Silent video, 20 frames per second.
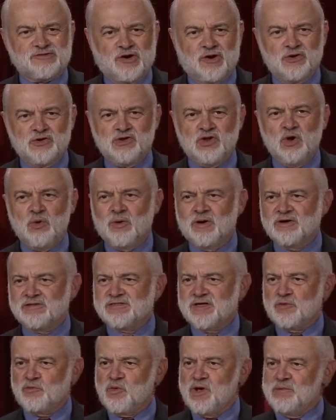are newer
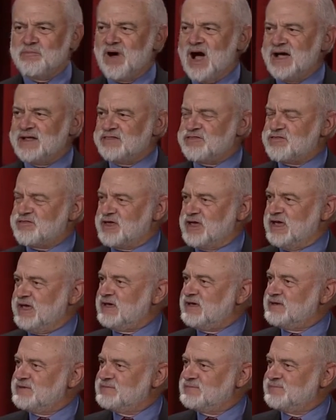than we might
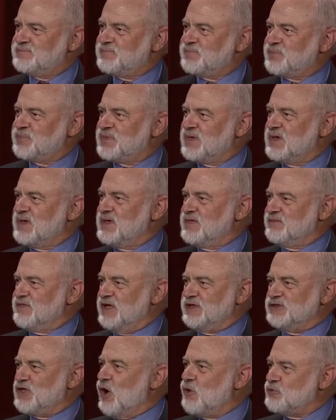think.
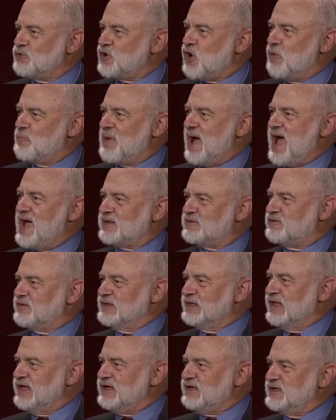They don't go back to
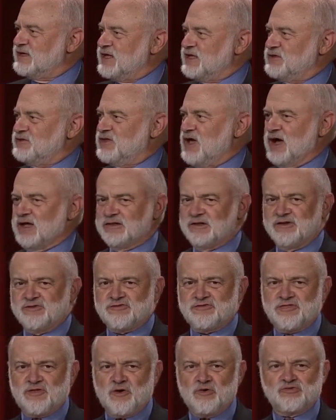Lincoln and
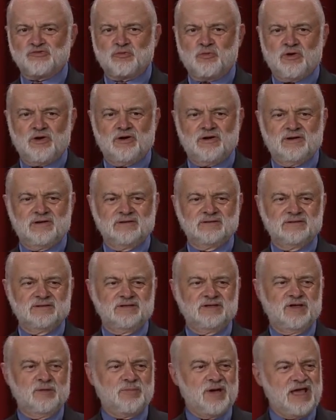Douglas. Those were
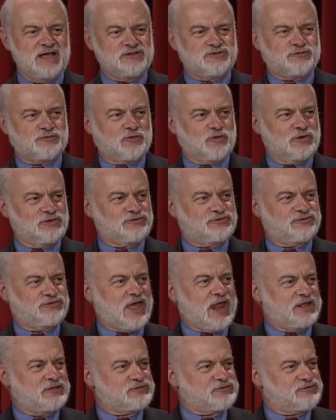debates for a
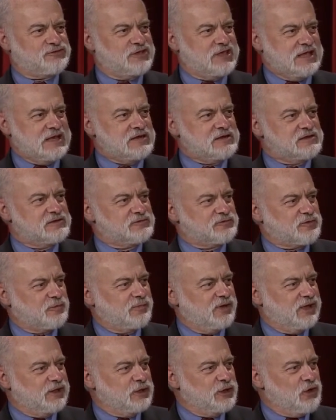Senate seat
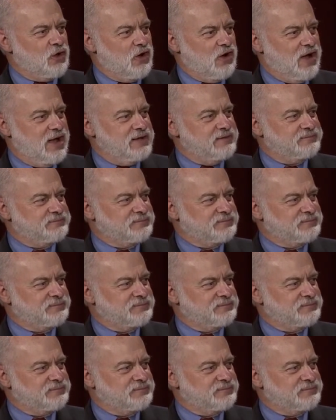from Illinois.